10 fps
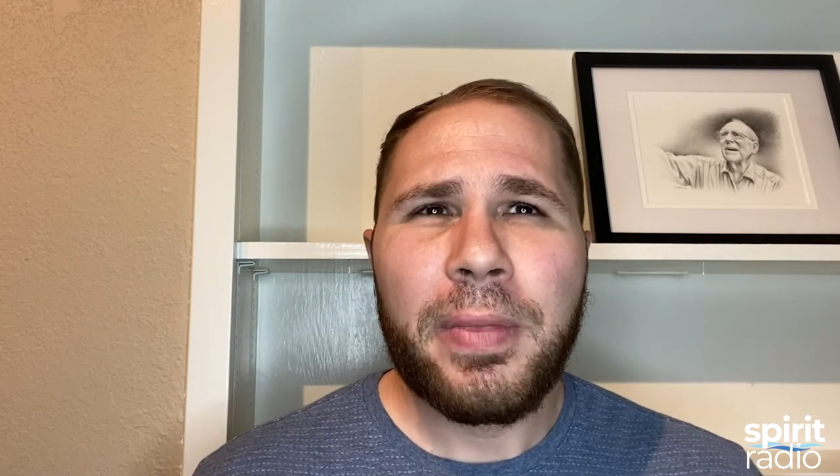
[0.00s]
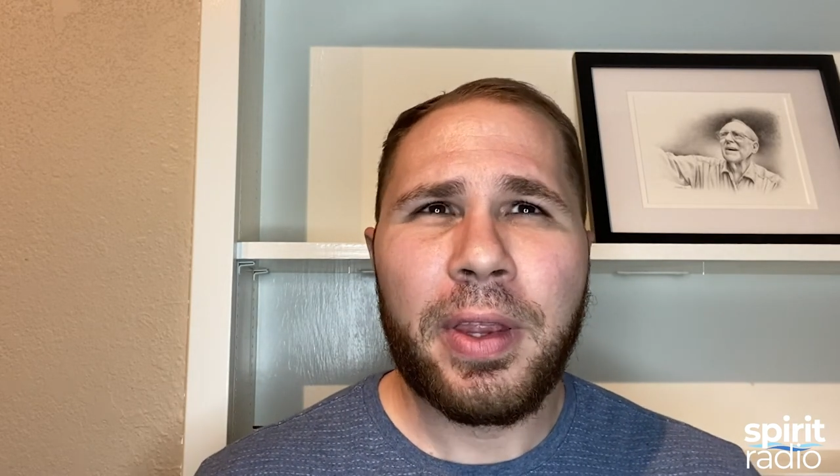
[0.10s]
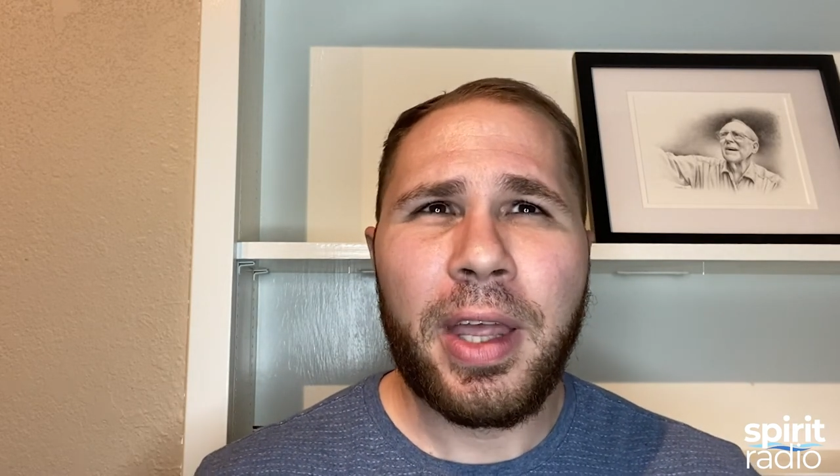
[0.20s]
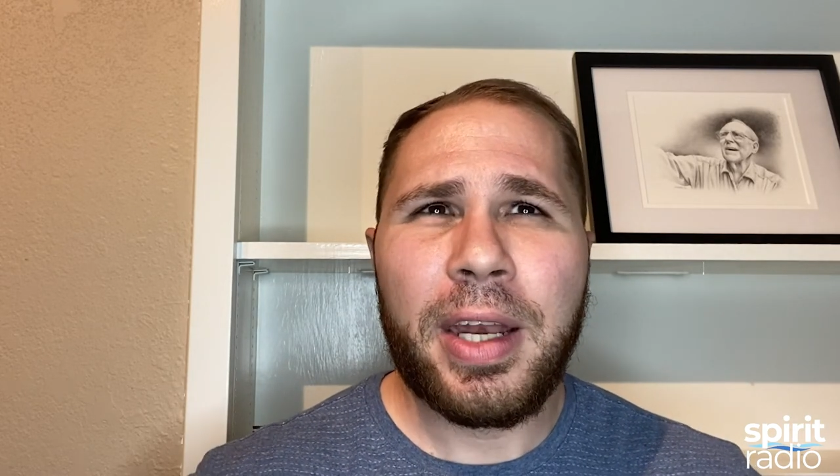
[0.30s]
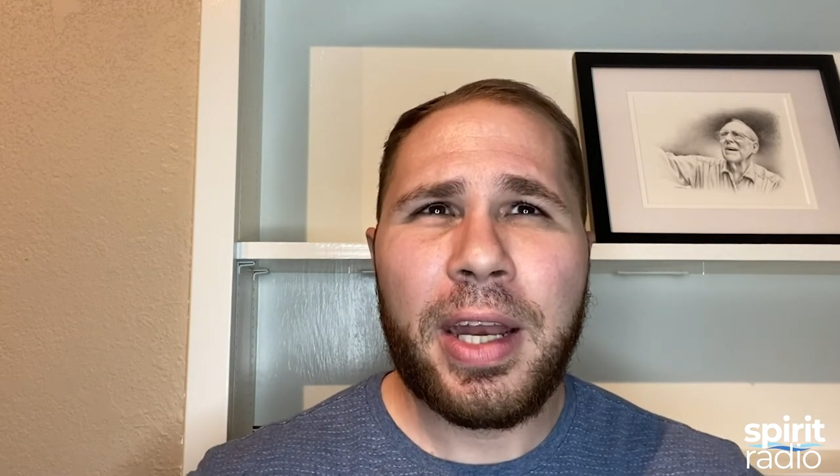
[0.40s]

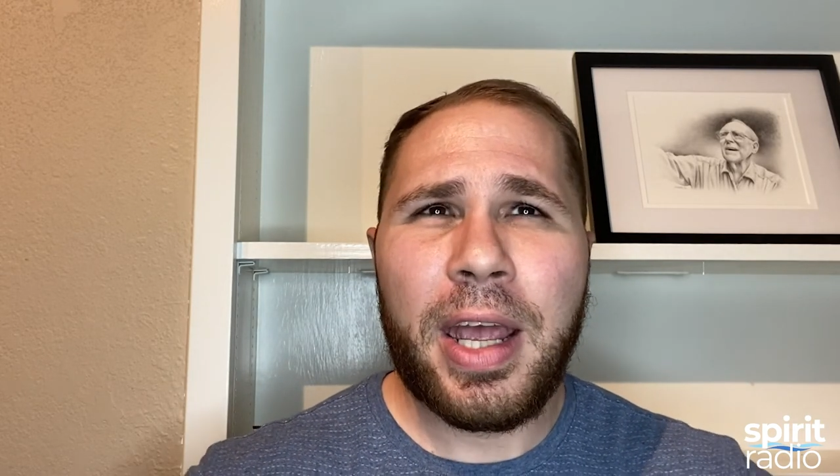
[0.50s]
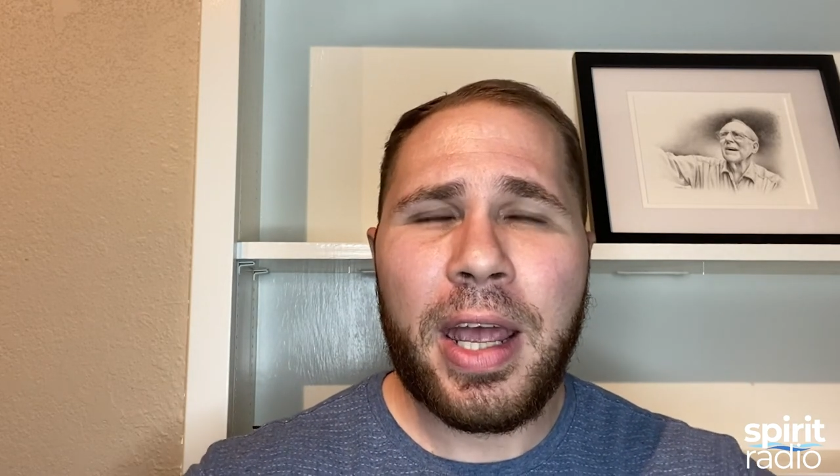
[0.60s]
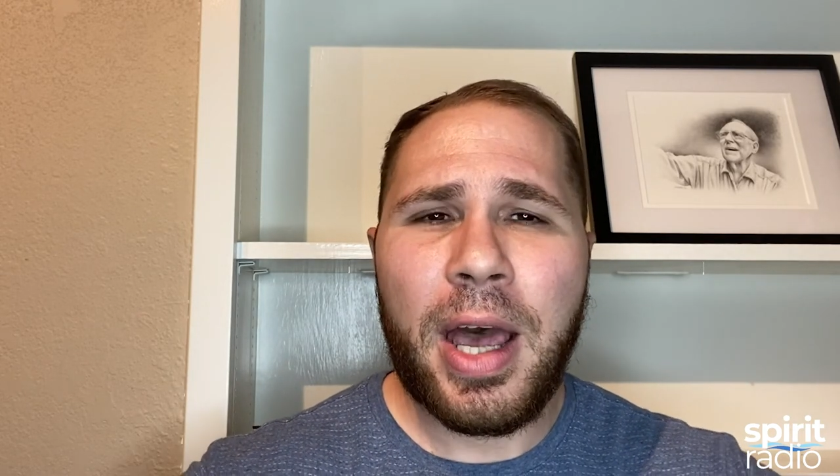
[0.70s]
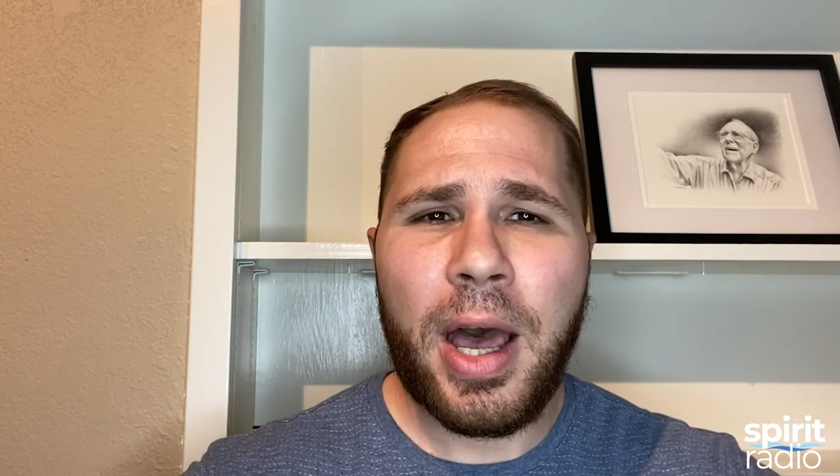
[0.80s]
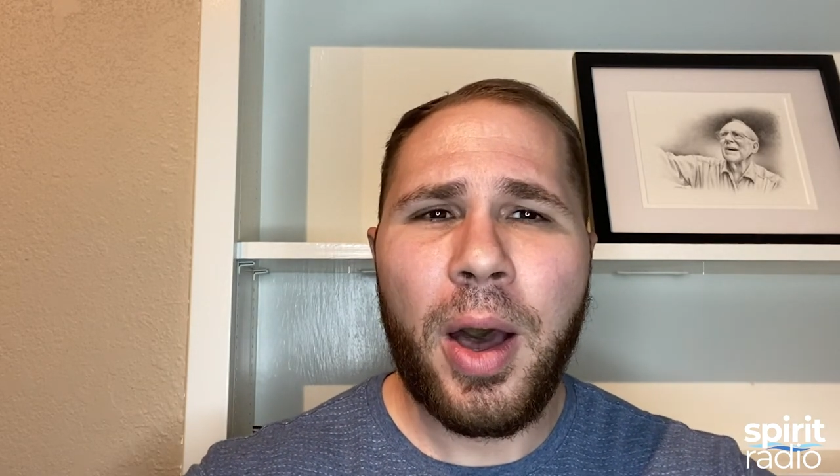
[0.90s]
Light
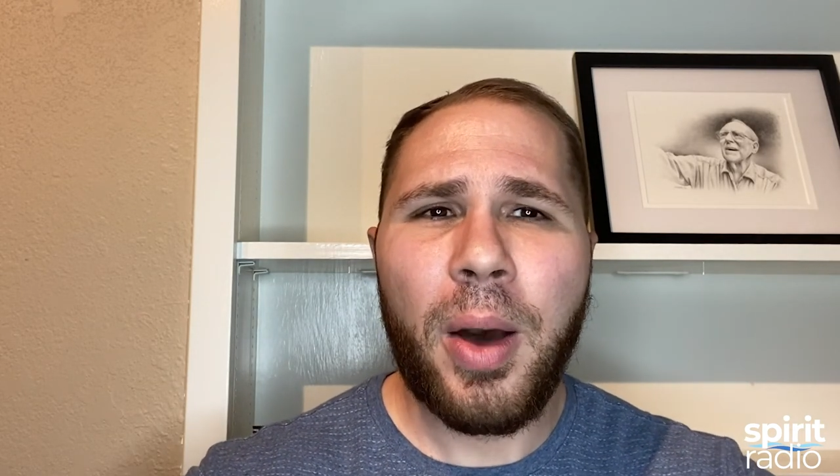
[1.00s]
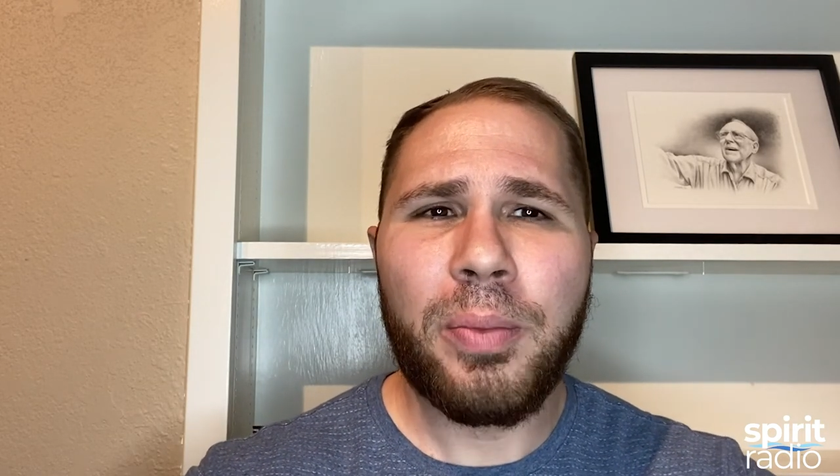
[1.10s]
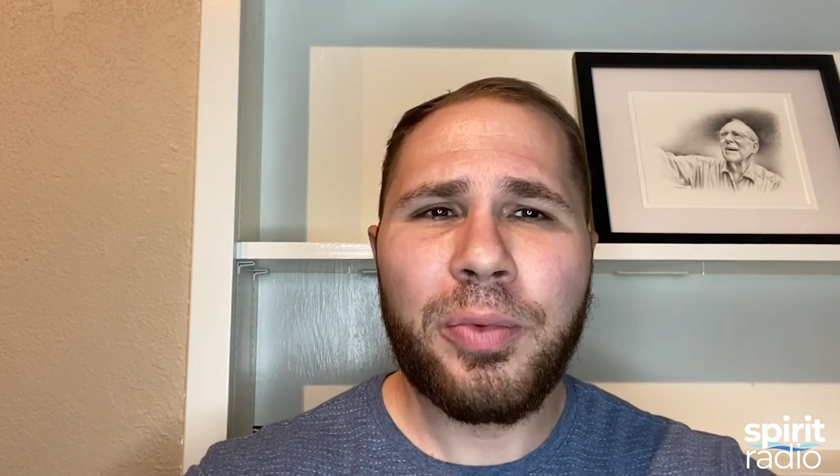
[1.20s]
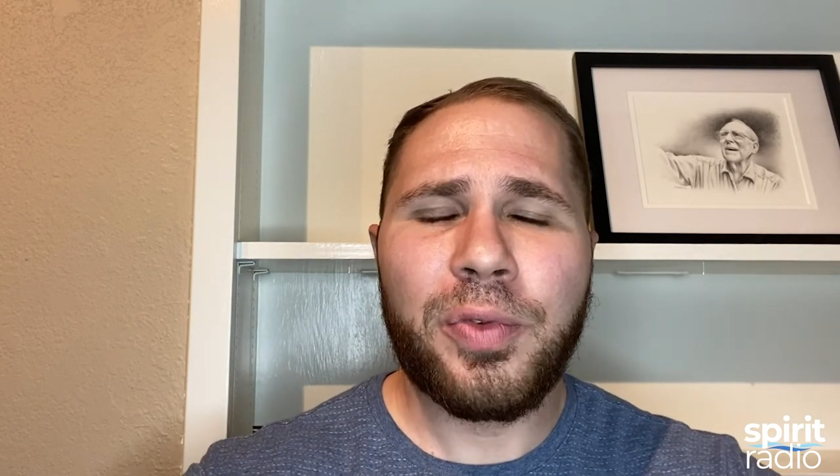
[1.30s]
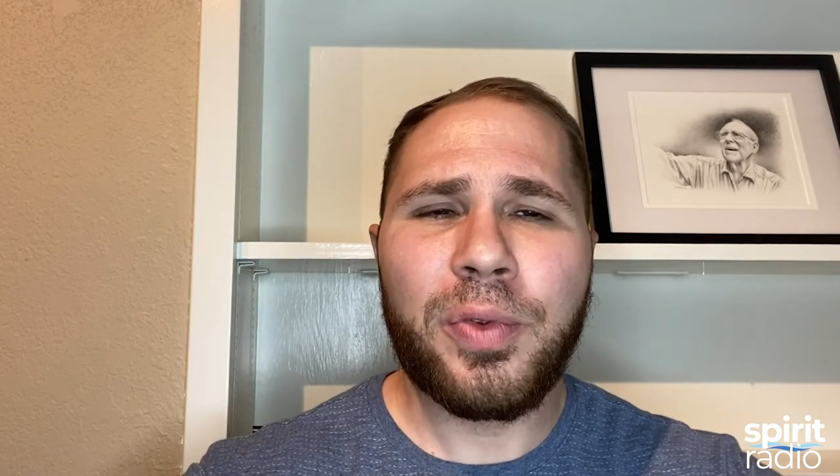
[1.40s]

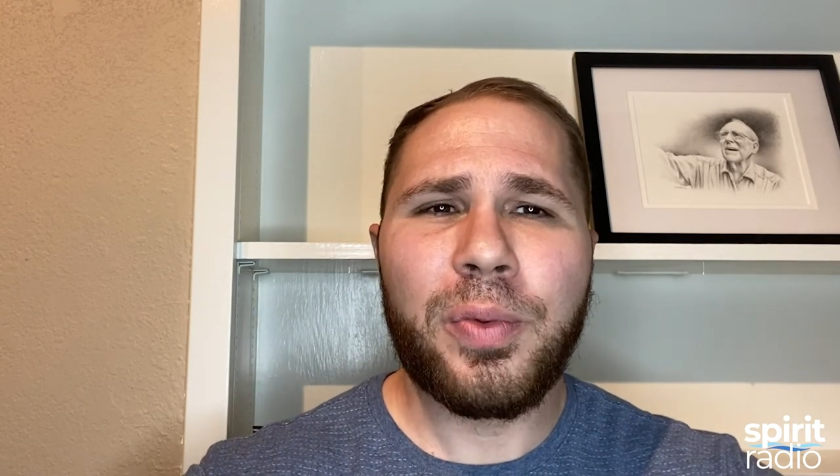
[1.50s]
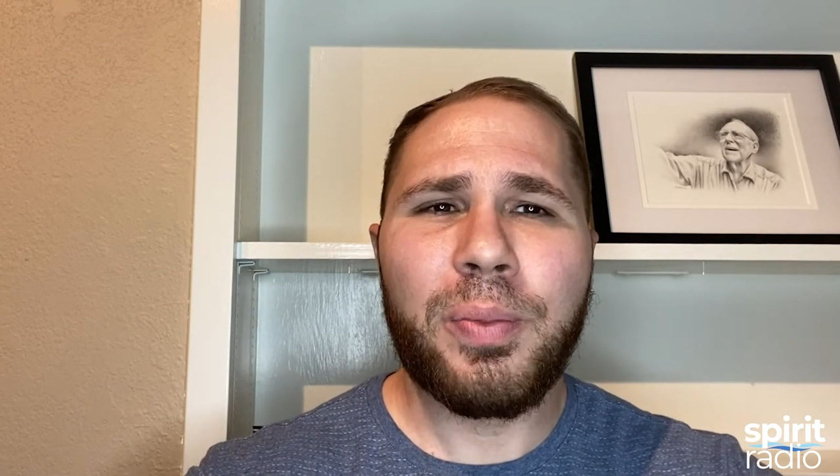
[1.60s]
helps